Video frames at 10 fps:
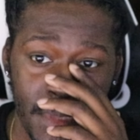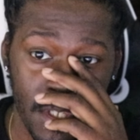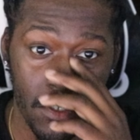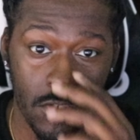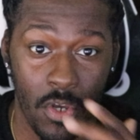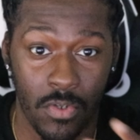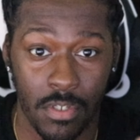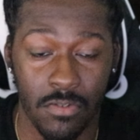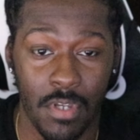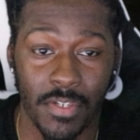So you
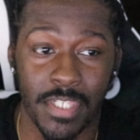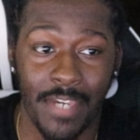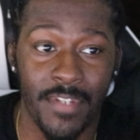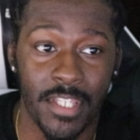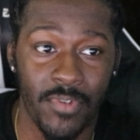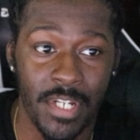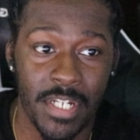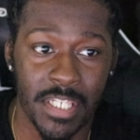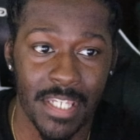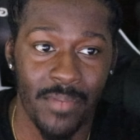go 73 just
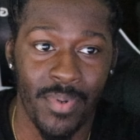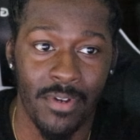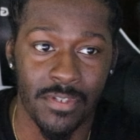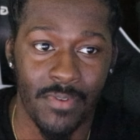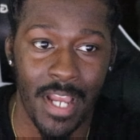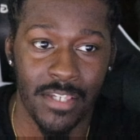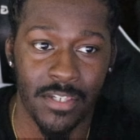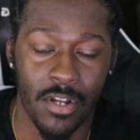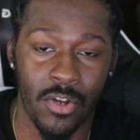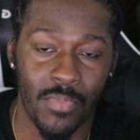to get posterizer
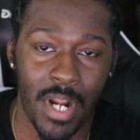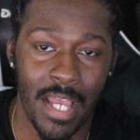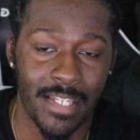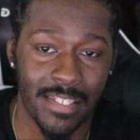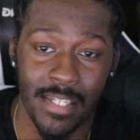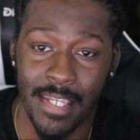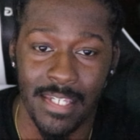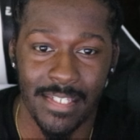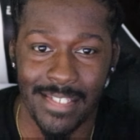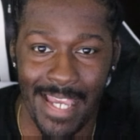on bronze.
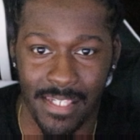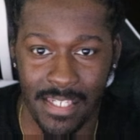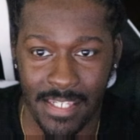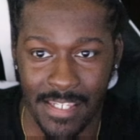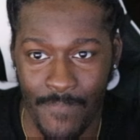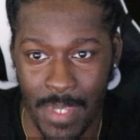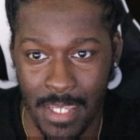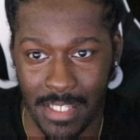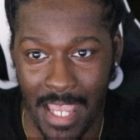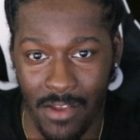That's it.
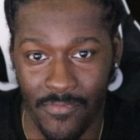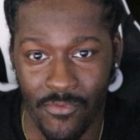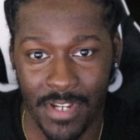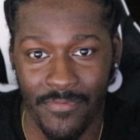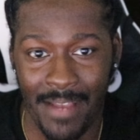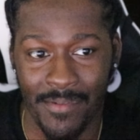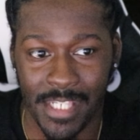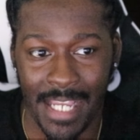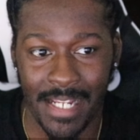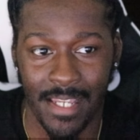Now, 45
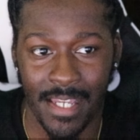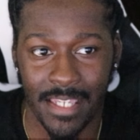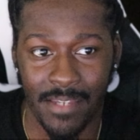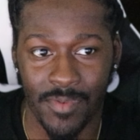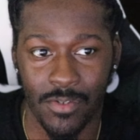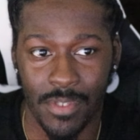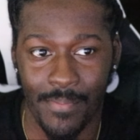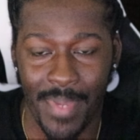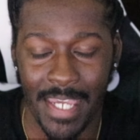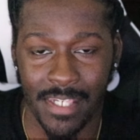standing dunk gives you the
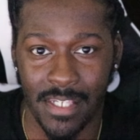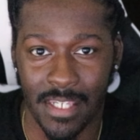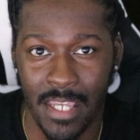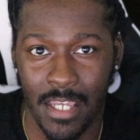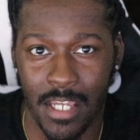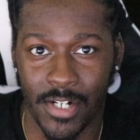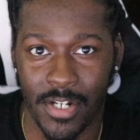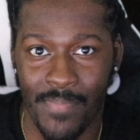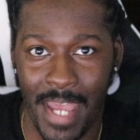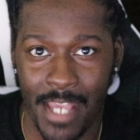basic under the
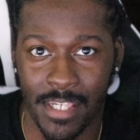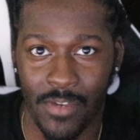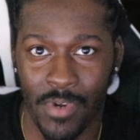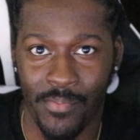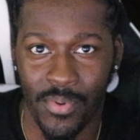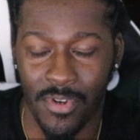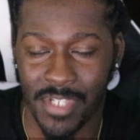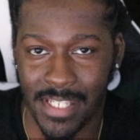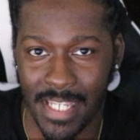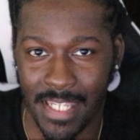basket rim pulls, I
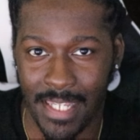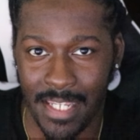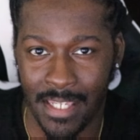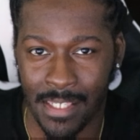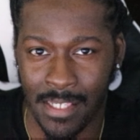think it is,